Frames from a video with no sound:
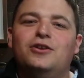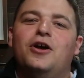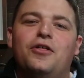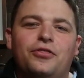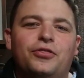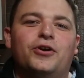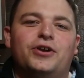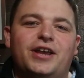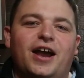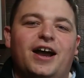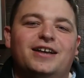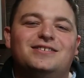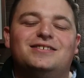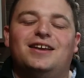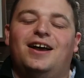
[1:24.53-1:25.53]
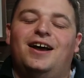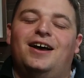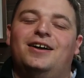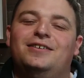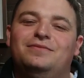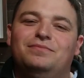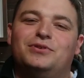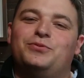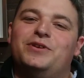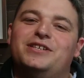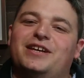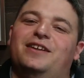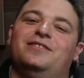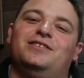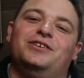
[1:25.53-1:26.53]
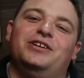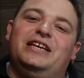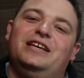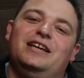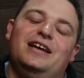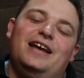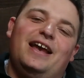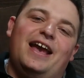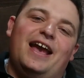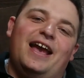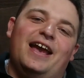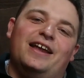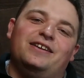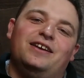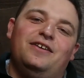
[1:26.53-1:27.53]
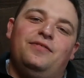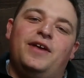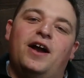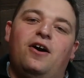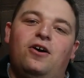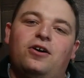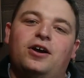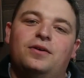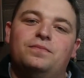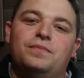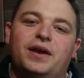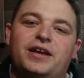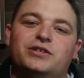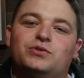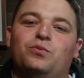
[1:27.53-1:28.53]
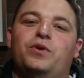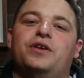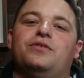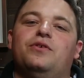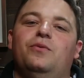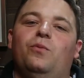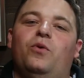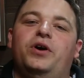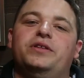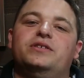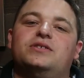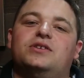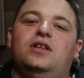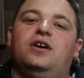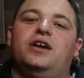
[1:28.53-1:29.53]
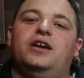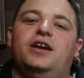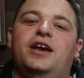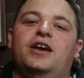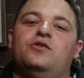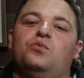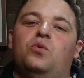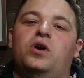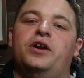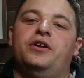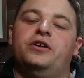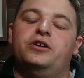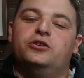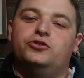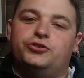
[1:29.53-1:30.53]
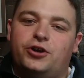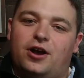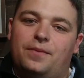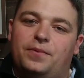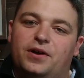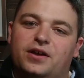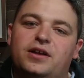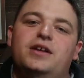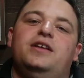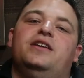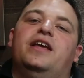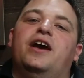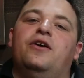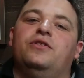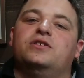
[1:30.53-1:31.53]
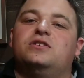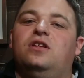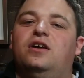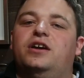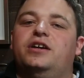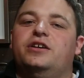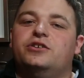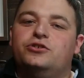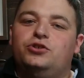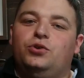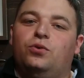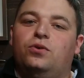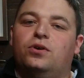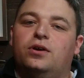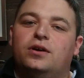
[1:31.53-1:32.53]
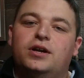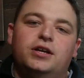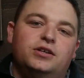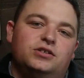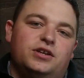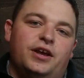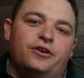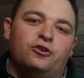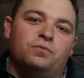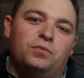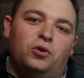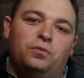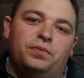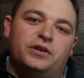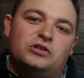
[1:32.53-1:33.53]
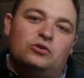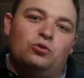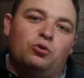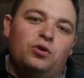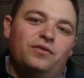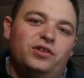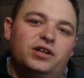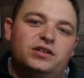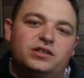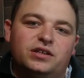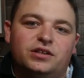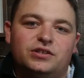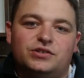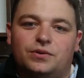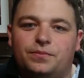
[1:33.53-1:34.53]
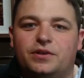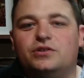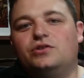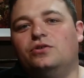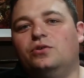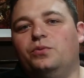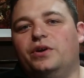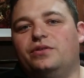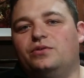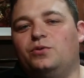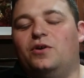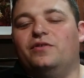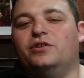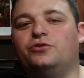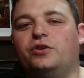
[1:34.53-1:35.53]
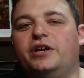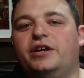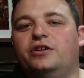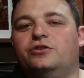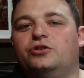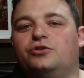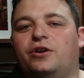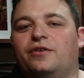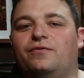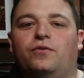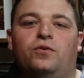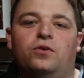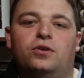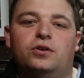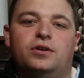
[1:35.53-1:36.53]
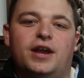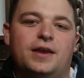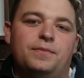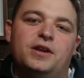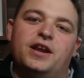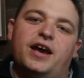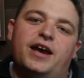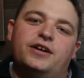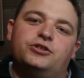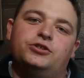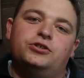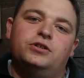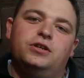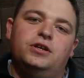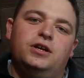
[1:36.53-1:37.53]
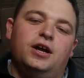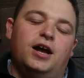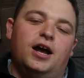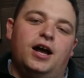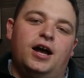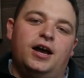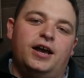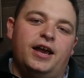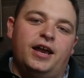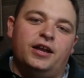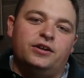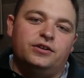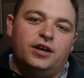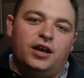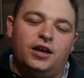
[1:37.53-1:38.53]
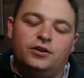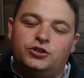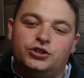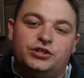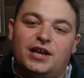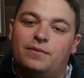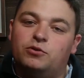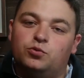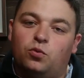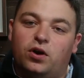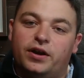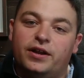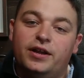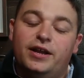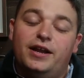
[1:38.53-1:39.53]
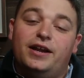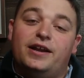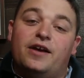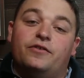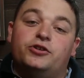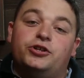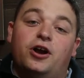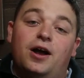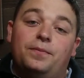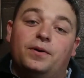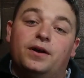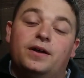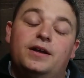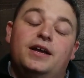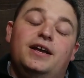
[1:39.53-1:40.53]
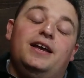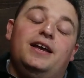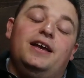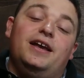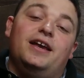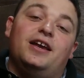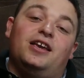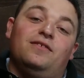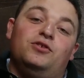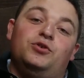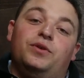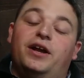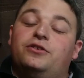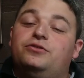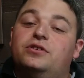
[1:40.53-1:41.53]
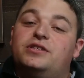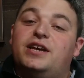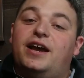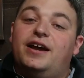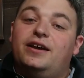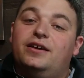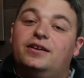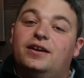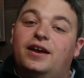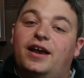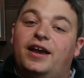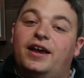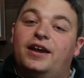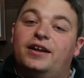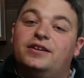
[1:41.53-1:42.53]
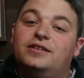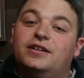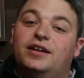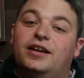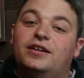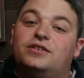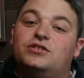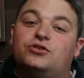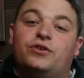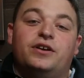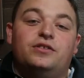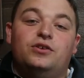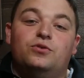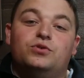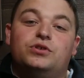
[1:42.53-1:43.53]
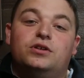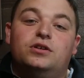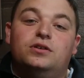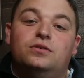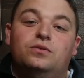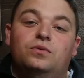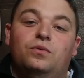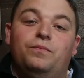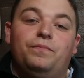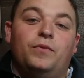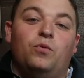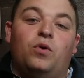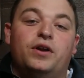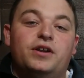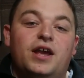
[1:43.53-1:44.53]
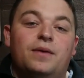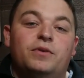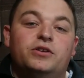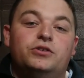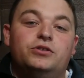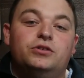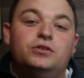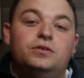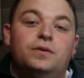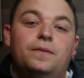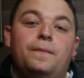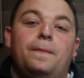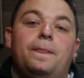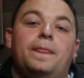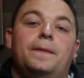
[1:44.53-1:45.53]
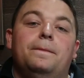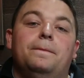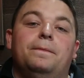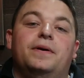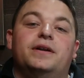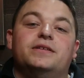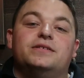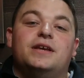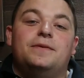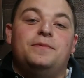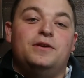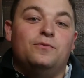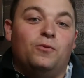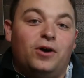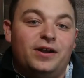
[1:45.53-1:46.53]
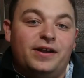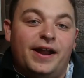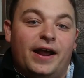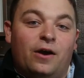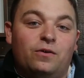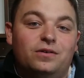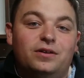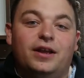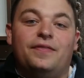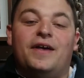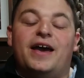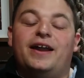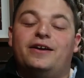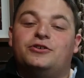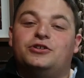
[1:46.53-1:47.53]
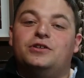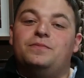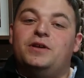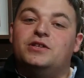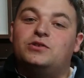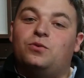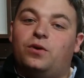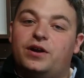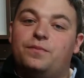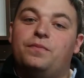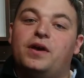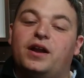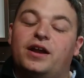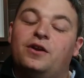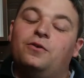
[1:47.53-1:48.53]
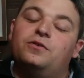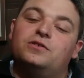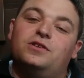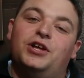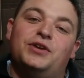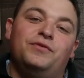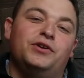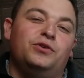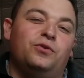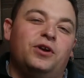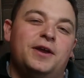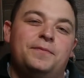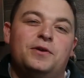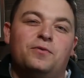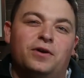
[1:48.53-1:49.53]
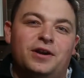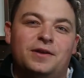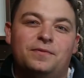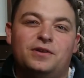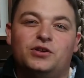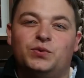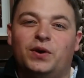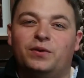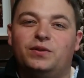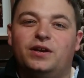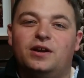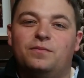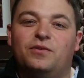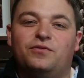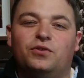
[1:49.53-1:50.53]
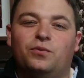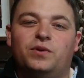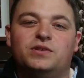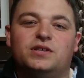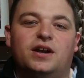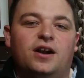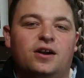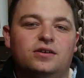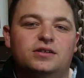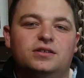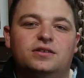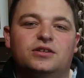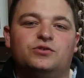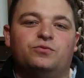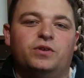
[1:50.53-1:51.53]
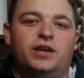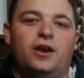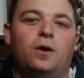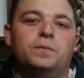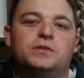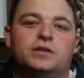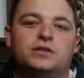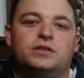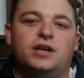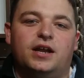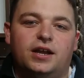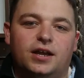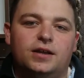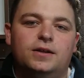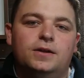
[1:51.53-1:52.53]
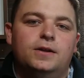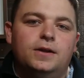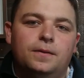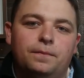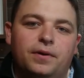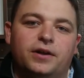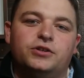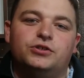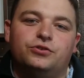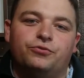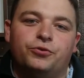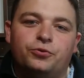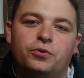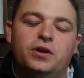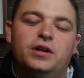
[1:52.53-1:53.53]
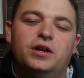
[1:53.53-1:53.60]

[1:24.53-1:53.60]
30 guys, between 10 and 30, and they all come base with 1 slugga and 1 choppa. Now, the slugga is your standard bolt pistol equivalent. It is a pistol with 12-inch range, strength 4, AP dash, and just damage 1. Now, the choppa, it gives you an extra attack, and it's strength user, 1 damage, but it's AP 1 now. And that actually means quite a bit. I know there's a lot of ignore AP 1, AP 2 out there, but for the ones that aren't, this really helps us kind of punch through,